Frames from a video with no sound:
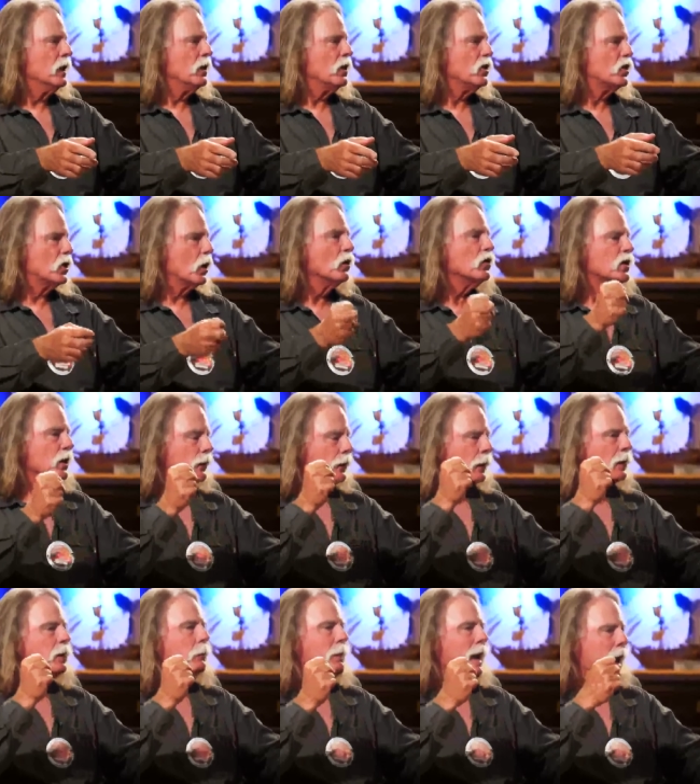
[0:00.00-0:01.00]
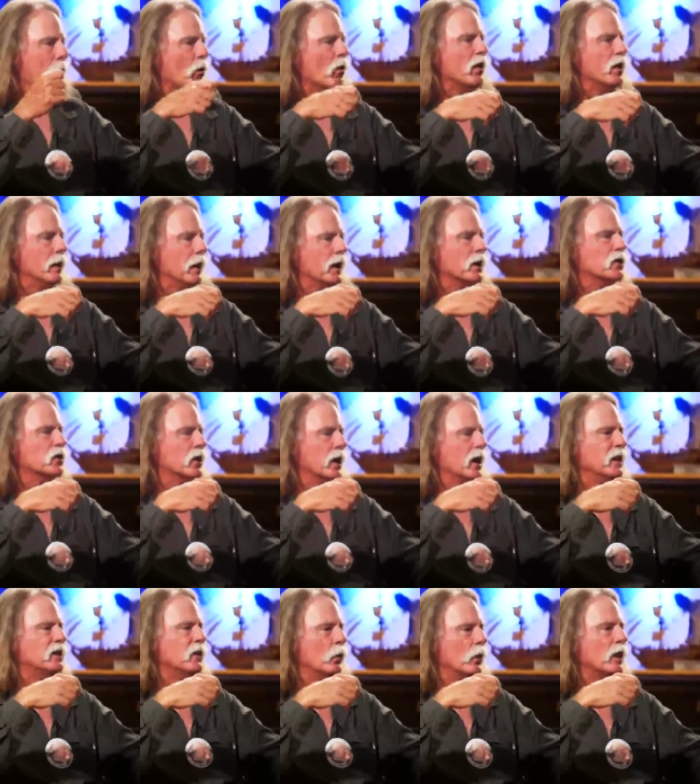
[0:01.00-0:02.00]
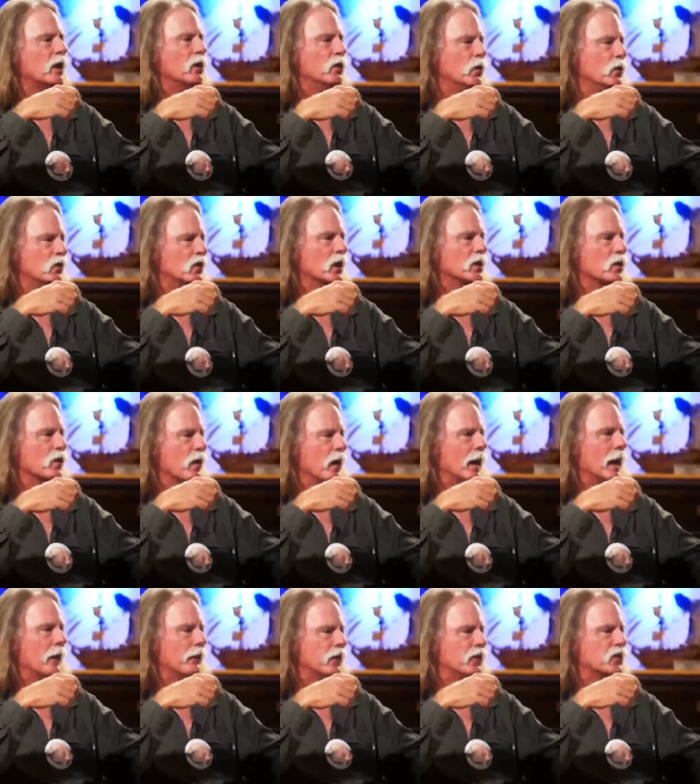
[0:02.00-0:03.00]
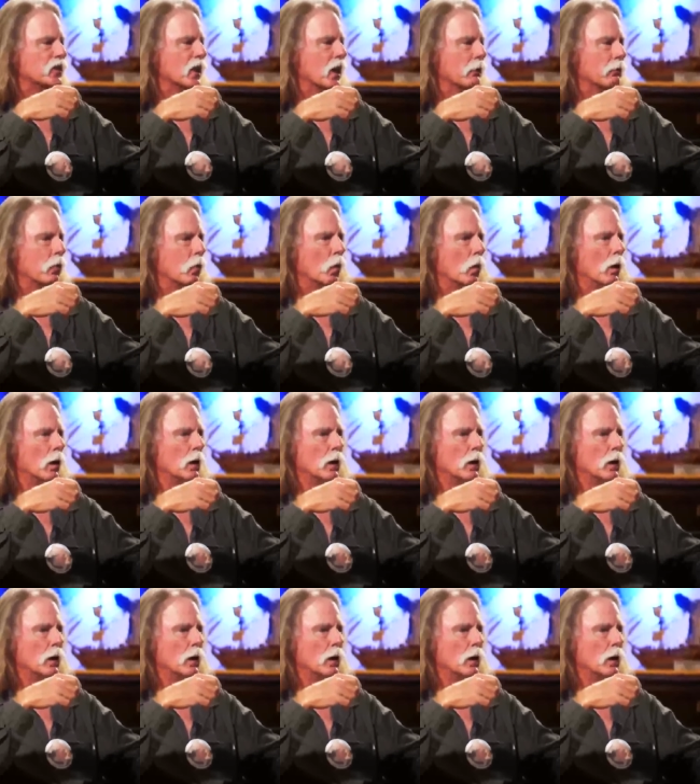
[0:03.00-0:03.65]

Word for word: It shows something about the power of the United States that we could do such a thing at the South Pole.